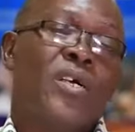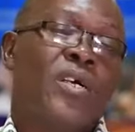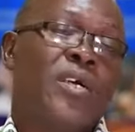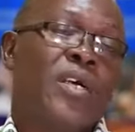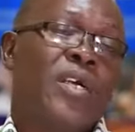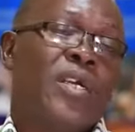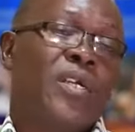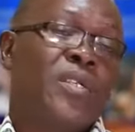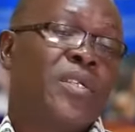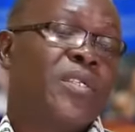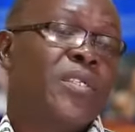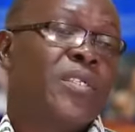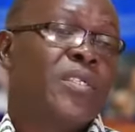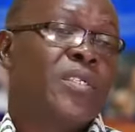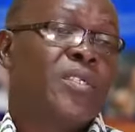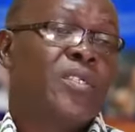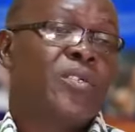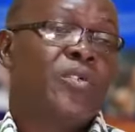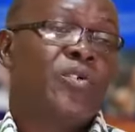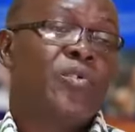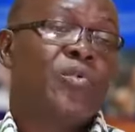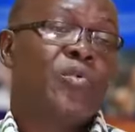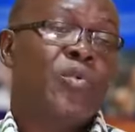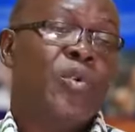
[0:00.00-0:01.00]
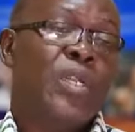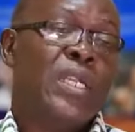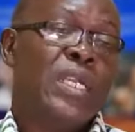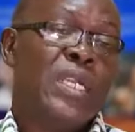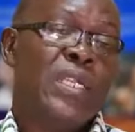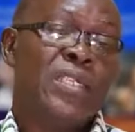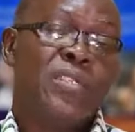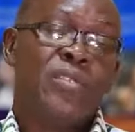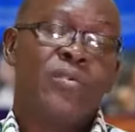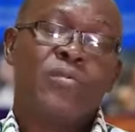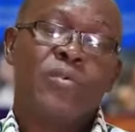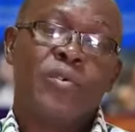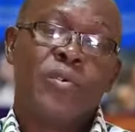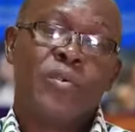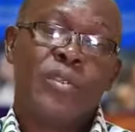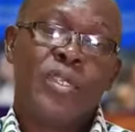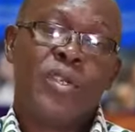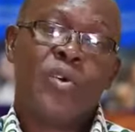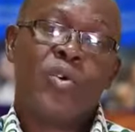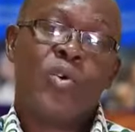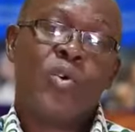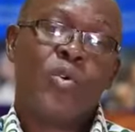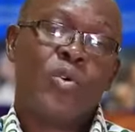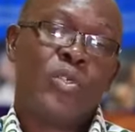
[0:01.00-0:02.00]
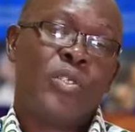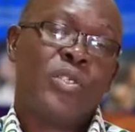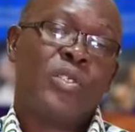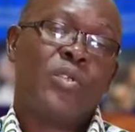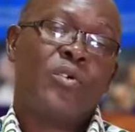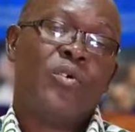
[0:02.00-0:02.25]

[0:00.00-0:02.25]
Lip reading: And you will learn from the course,